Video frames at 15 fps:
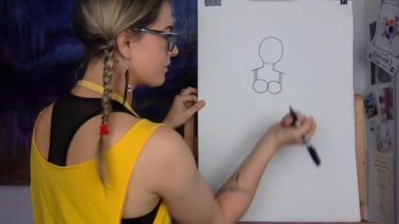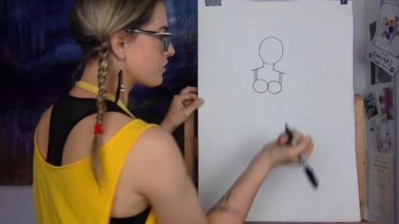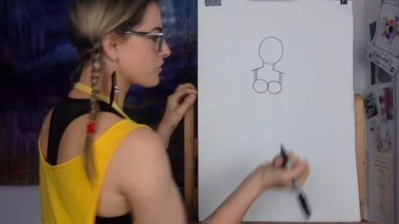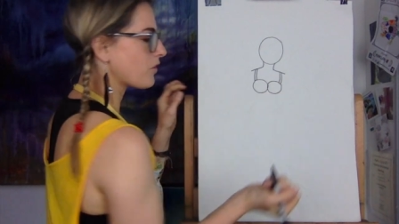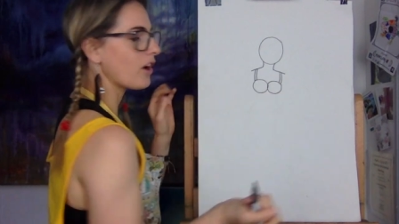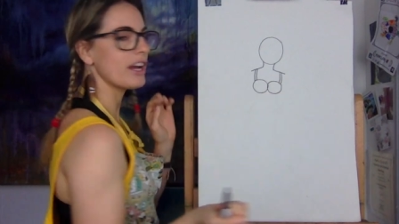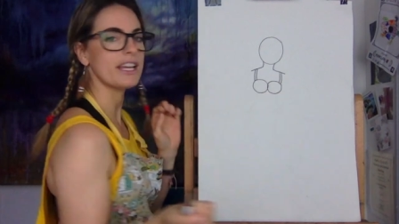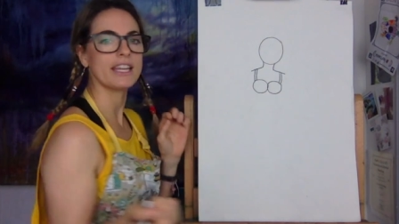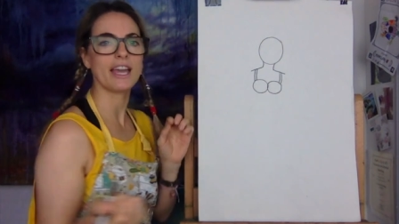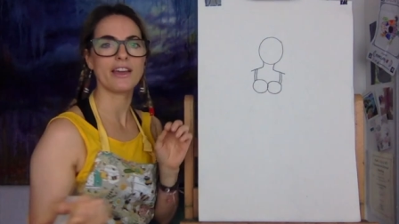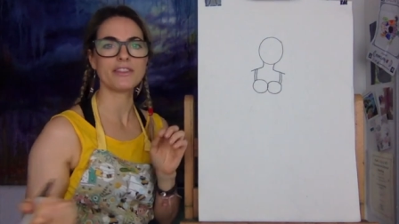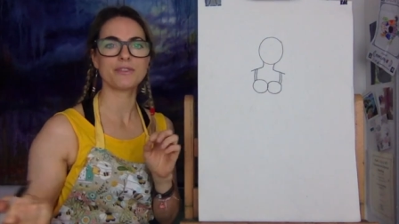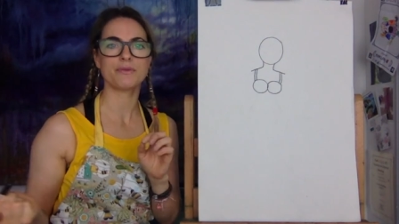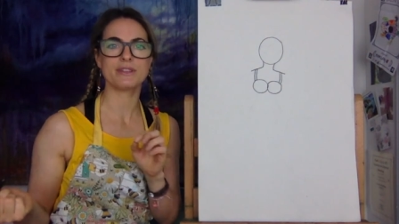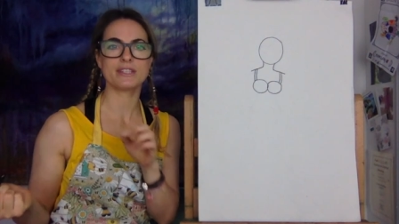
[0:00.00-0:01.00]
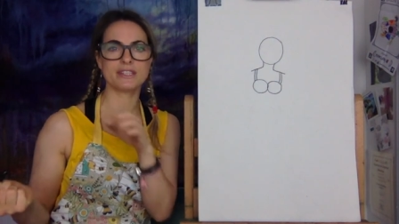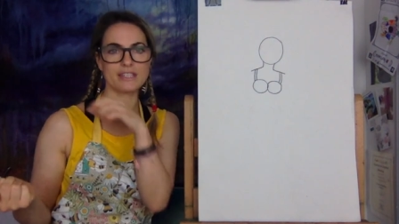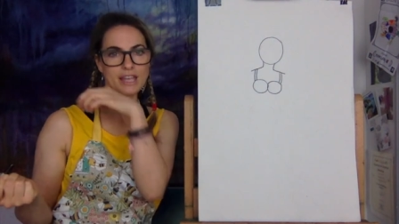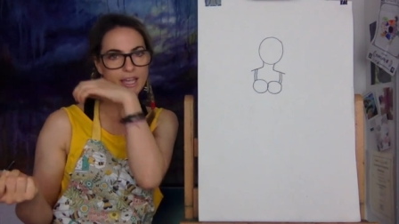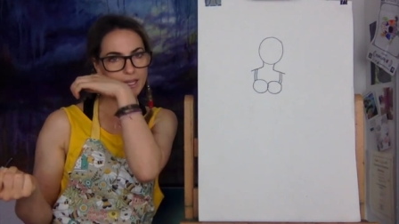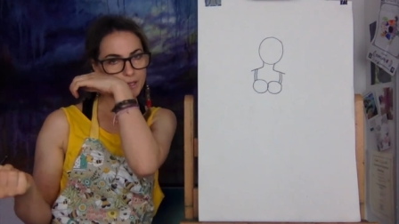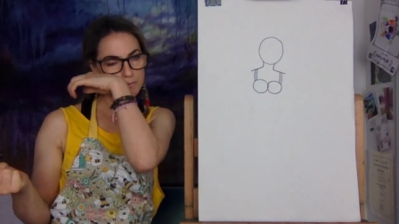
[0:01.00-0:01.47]
Try and get them the
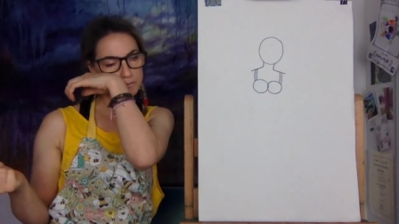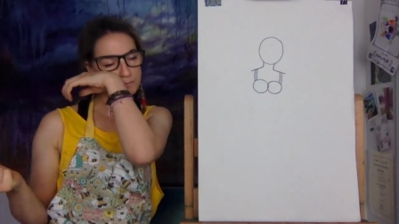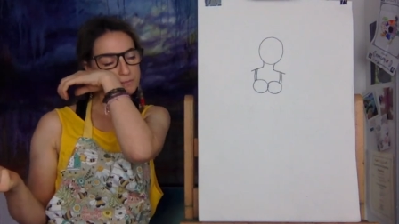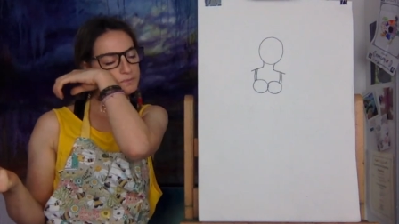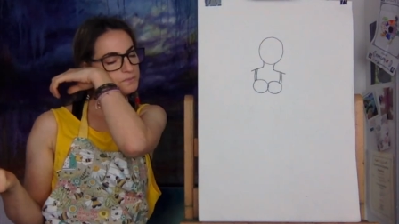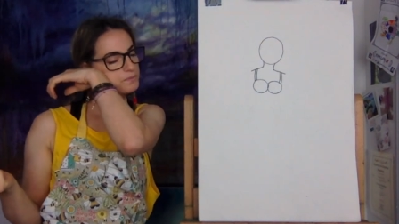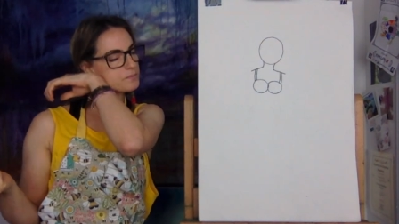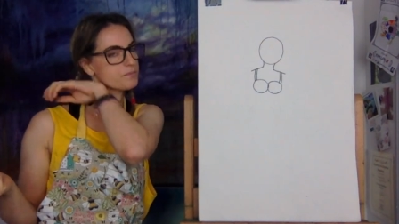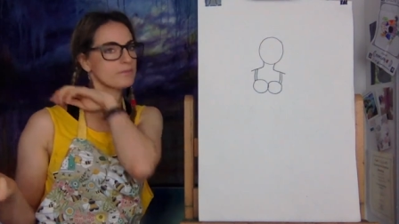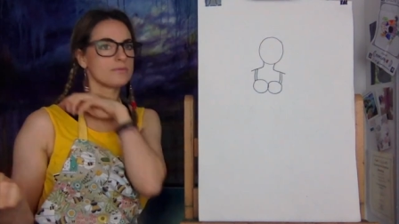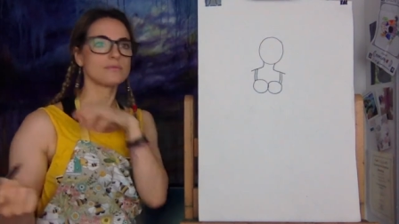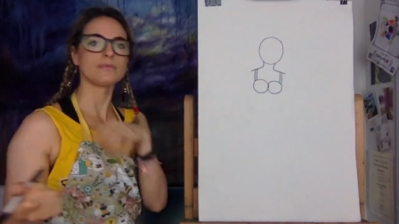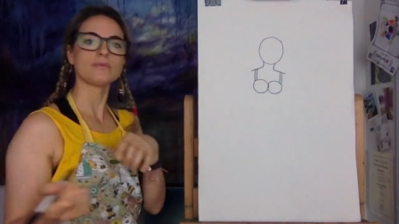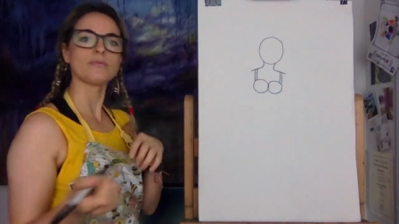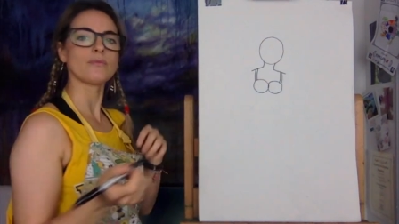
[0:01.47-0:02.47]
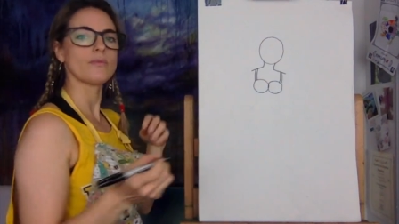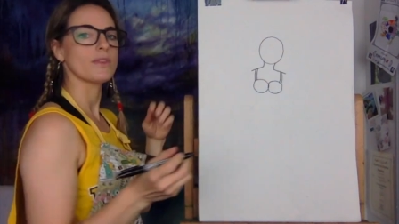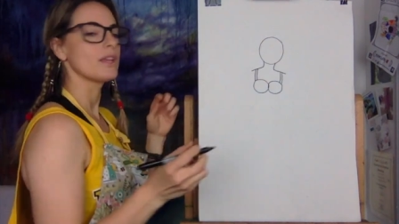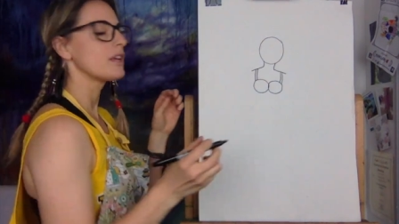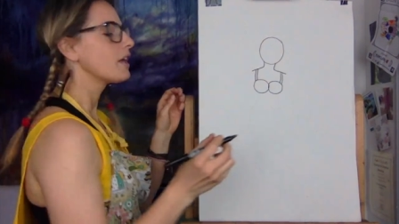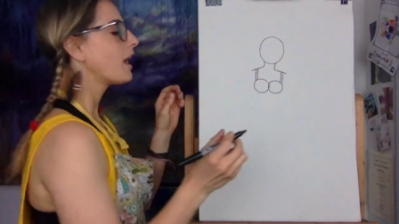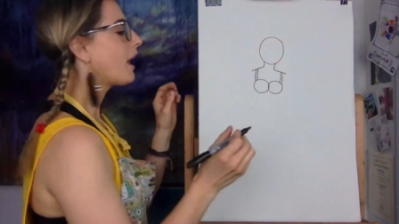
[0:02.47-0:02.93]
same.
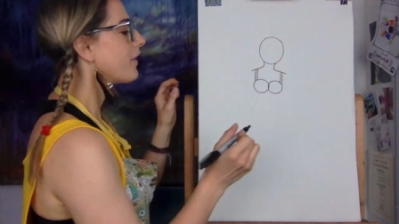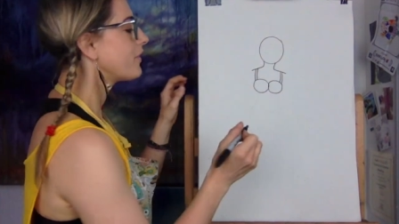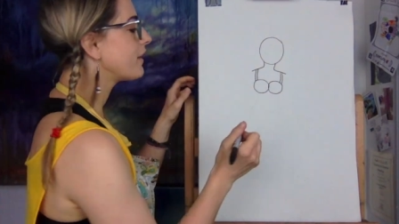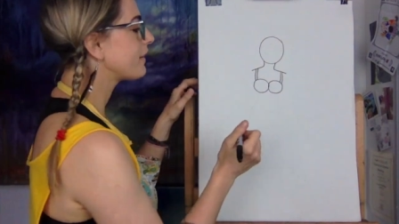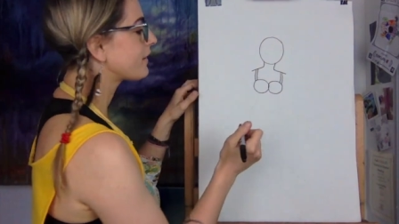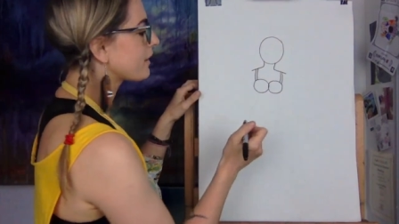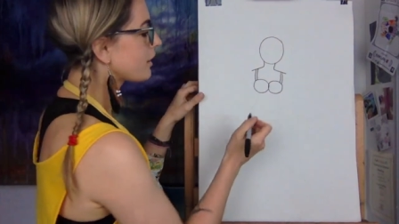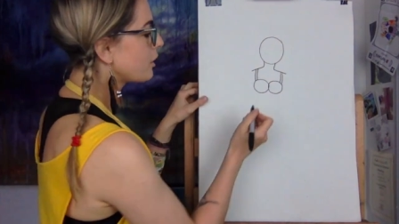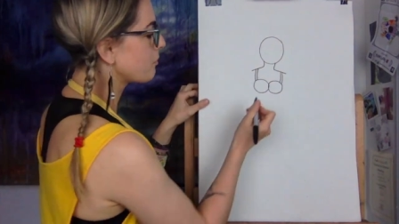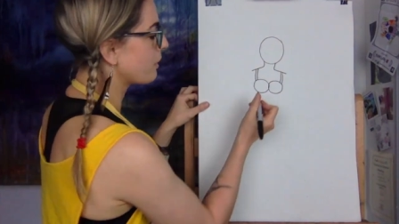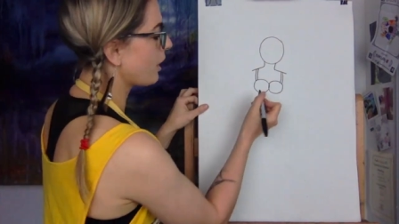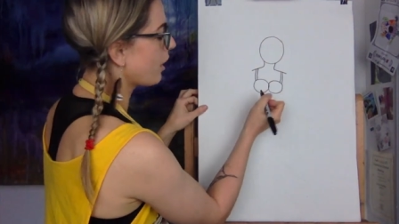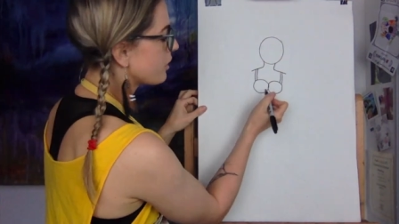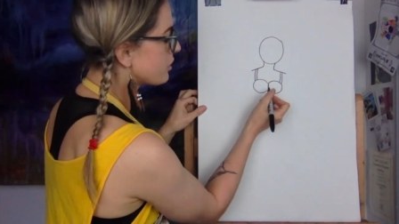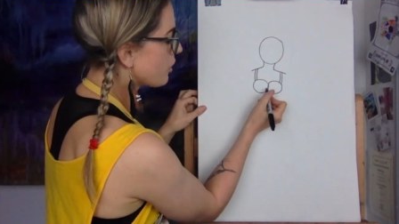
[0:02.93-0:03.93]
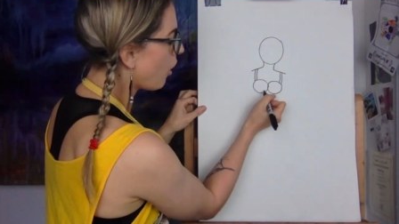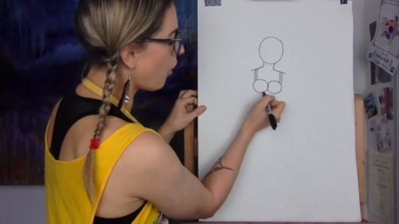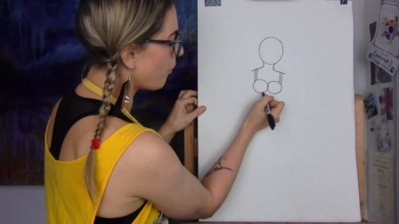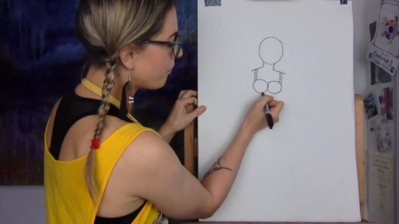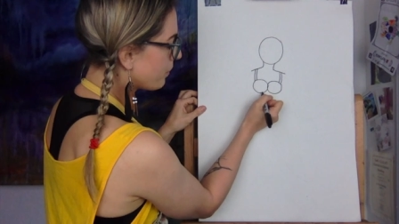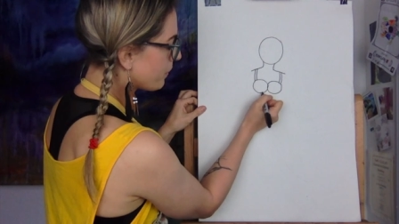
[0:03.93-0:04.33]
And these are going to be her top.